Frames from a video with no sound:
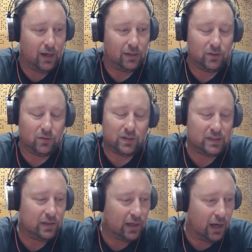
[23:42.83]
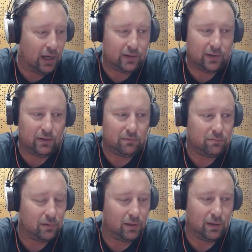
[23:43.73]
new Desiderati.
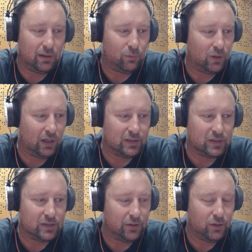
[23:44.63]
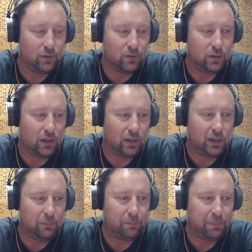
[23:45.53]
What else is there? New
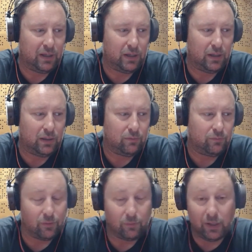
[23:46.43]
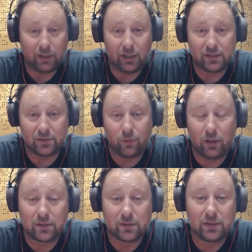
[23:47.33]
EP from other guys as
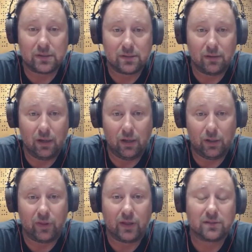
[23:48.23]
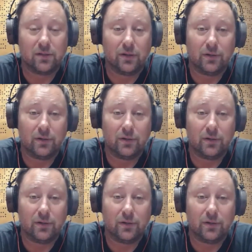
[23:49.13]
well. So there's a lot of things going